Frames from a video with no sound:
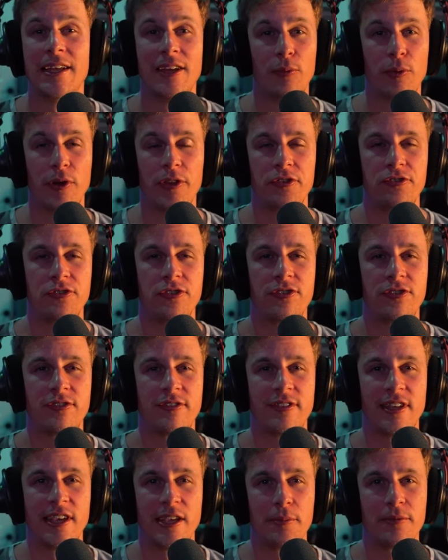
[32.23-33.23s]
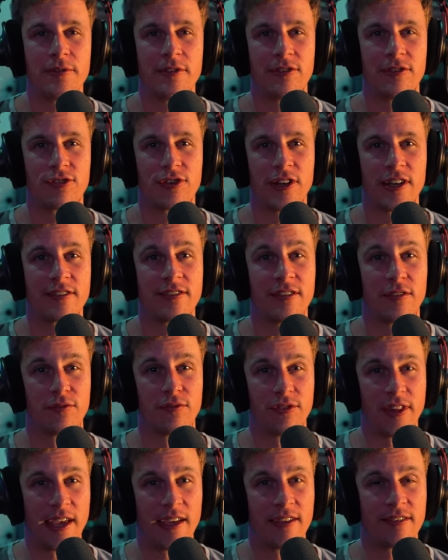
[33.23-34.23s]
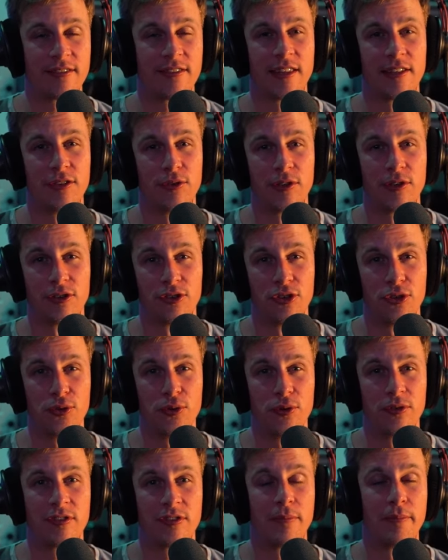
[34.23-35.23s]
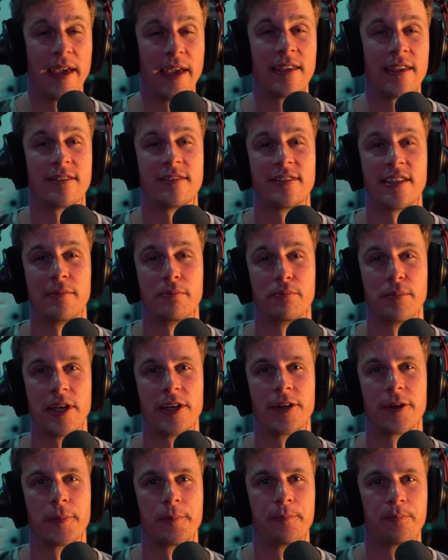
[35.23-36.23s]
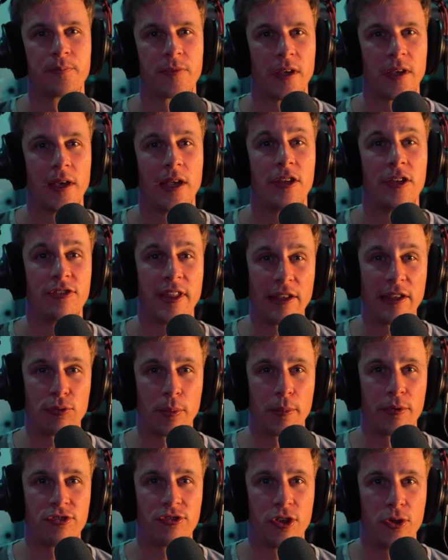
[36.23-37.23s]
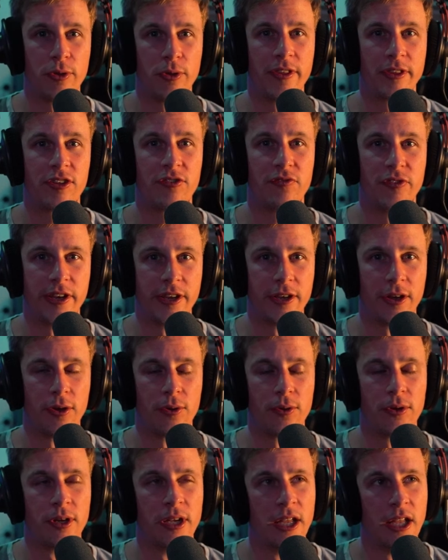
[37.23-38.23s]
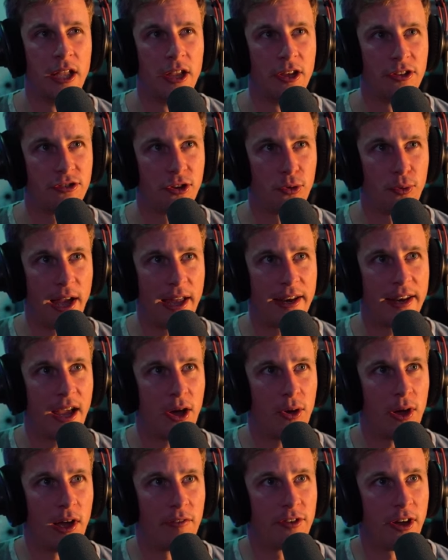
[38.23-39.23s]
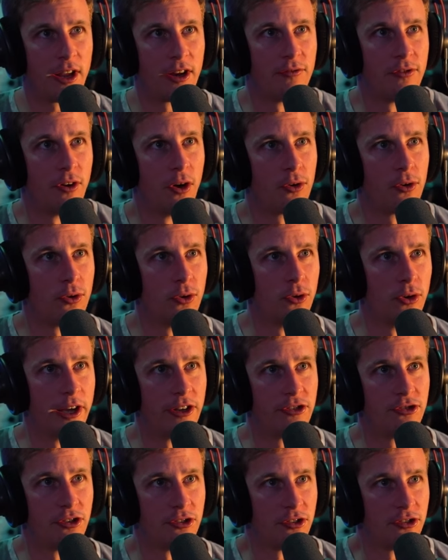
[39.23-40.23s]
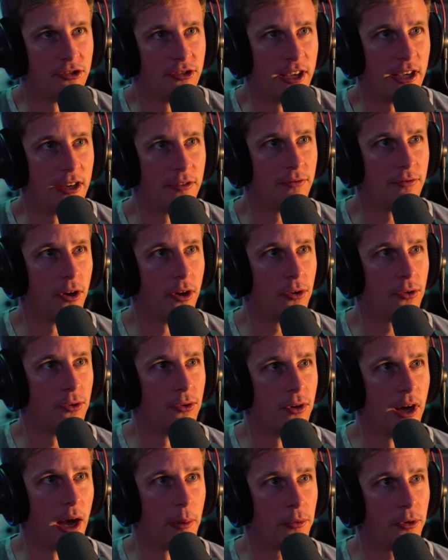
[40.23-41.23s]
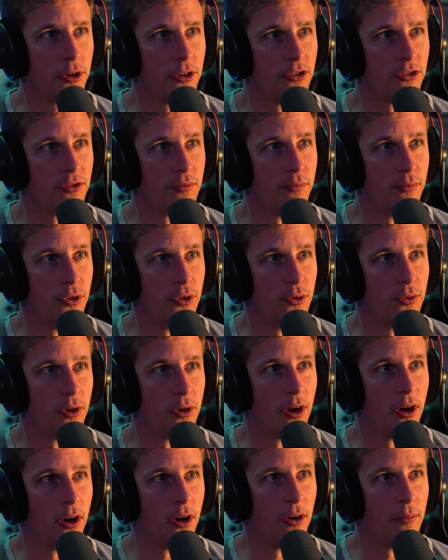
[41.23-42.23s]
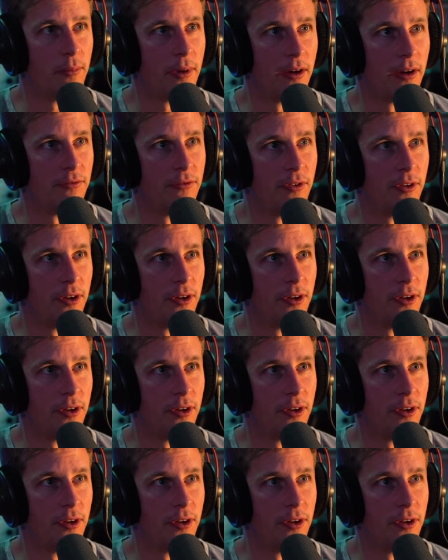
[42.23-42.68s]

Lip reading: Well, there's just tips and tricks of things that you can do to make it seem bigger. So that's what I'm gonna show you in this video. So right now I've got a vocal, it's just a singing vocal. I'm gonna just mute all my